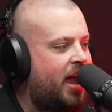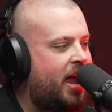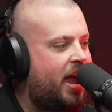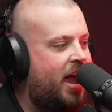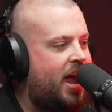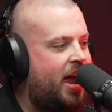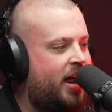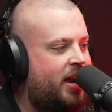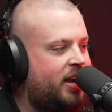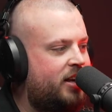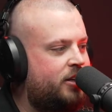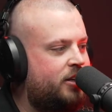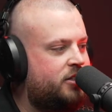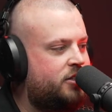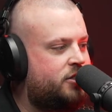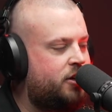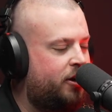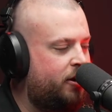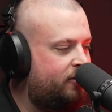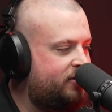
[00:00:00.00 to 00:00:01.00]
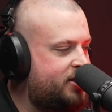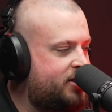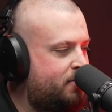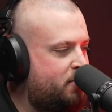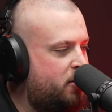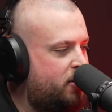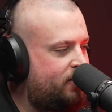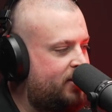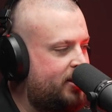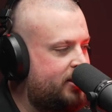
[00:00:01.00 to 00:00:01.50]
And so you obviously
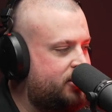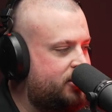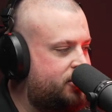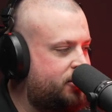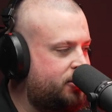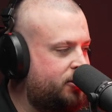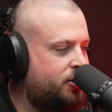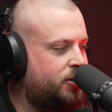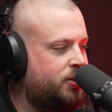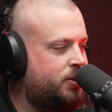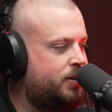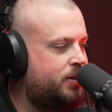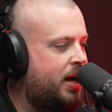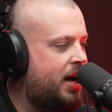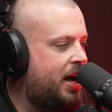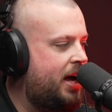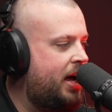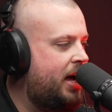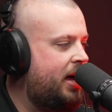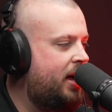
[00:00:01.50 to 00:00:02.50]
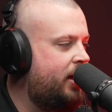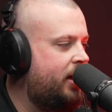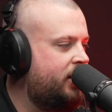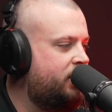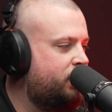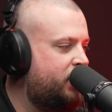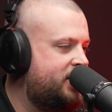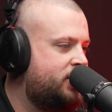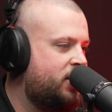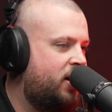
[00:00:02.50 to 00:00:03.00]
moved into the
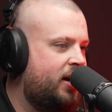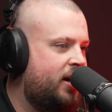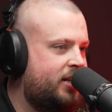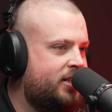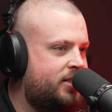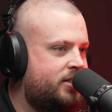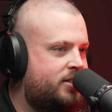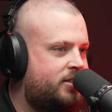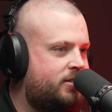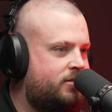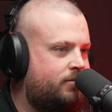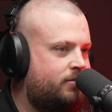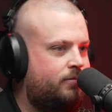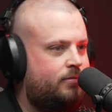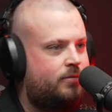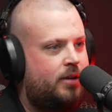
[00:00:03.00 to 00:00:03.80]
West Tigers